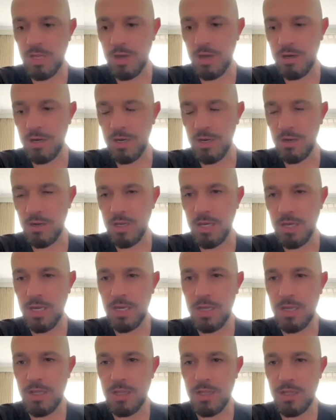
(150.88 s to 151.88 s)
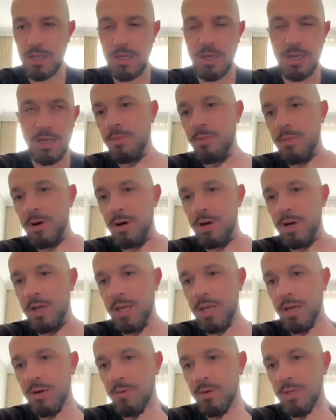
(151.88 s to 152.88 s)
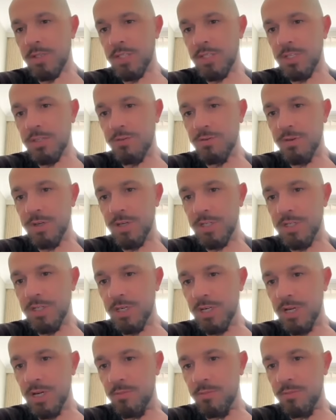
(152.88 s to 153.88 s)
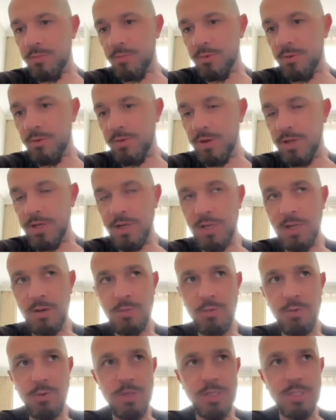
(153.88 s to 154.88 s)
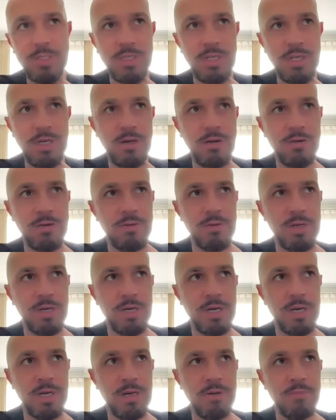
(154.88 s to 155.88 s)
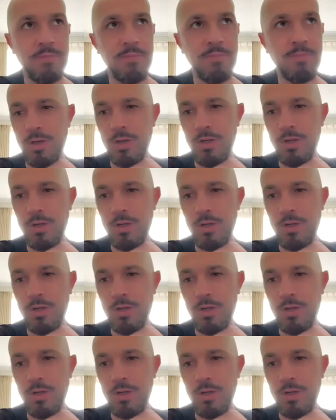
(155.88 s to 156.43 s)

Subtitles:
So you're really only looking at the American market, which is finishing up with NWSL.